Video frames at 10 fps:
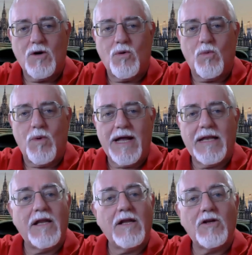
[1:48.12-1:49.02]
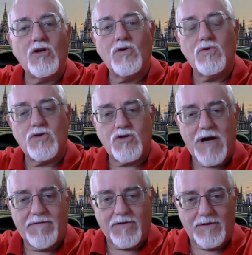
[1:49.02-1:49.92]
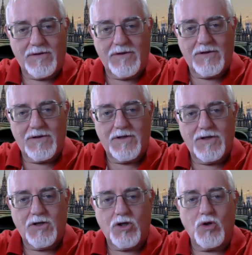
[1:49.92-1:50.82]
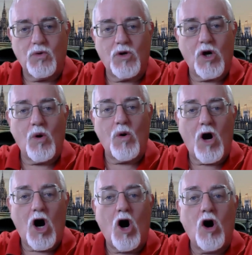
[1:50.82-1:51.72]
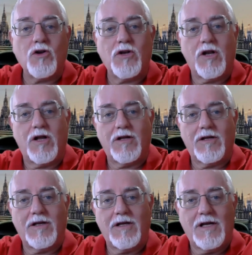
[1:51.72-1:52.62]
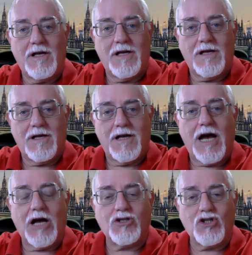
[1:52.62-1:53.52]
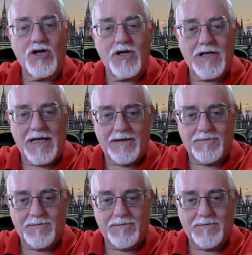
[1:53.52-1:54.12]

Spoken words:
When you travel, you go on a journey.